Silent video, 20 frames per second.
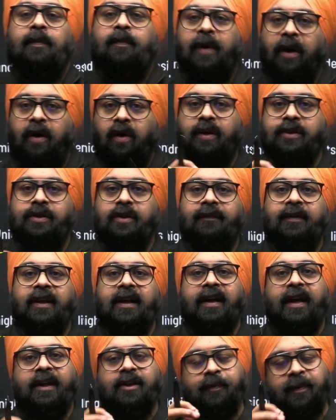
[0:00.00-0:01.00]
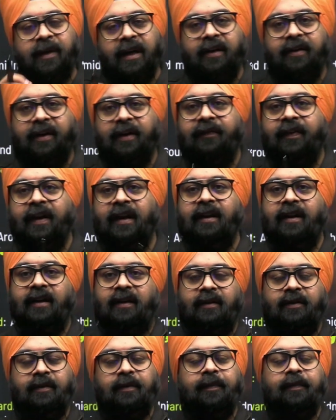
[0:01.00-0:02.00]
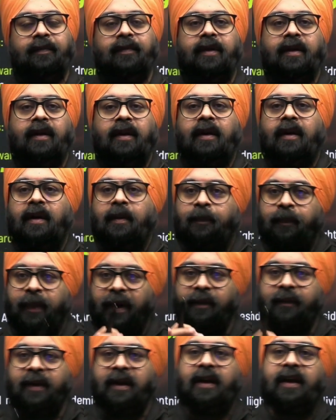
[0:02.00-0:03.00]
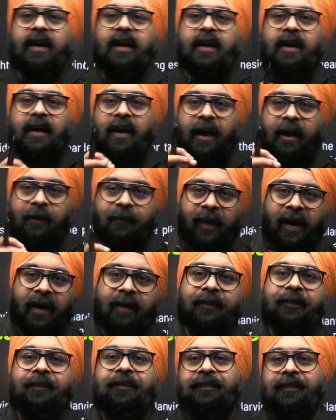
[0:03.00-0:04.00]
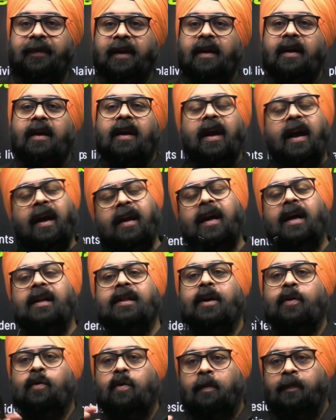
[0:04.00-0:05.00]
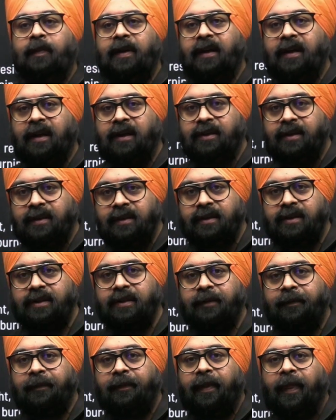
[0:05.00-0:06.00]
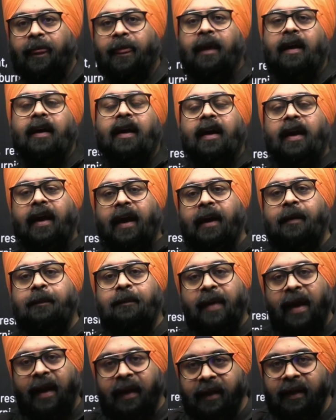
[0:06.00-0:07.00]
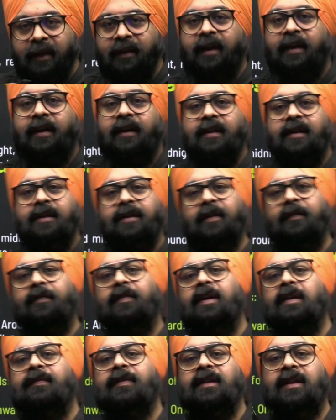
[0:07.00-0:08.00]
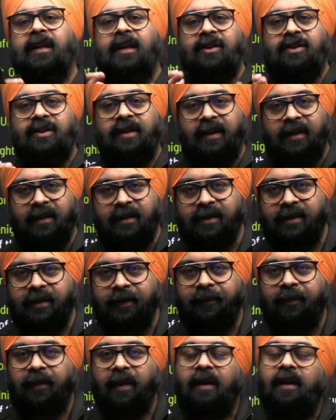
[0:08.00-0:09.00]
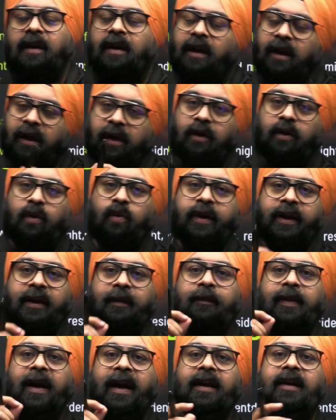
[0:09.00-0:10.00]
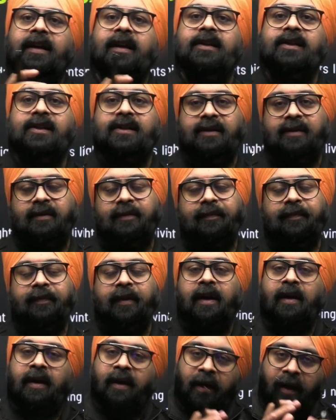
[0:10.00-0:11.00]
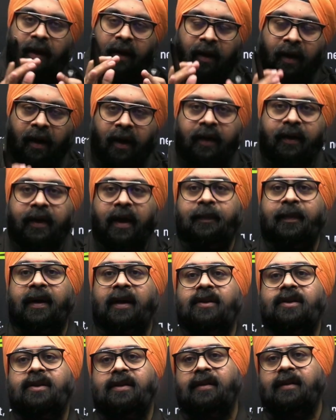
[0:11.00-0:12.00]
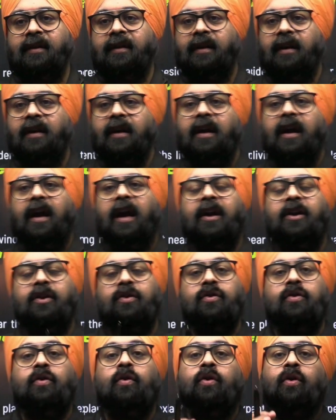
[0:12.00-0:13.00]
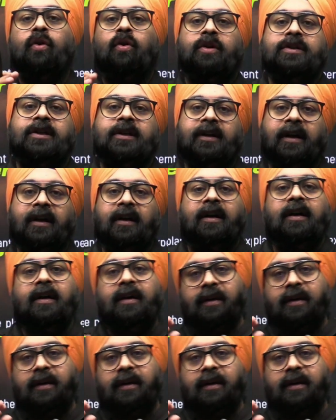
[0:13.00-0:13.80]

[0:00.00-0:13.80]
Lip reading: because of the respiratory failure, pulmonary edema, and other complications. And many other suffered with the injuries, including blindness, lung damage, and neurological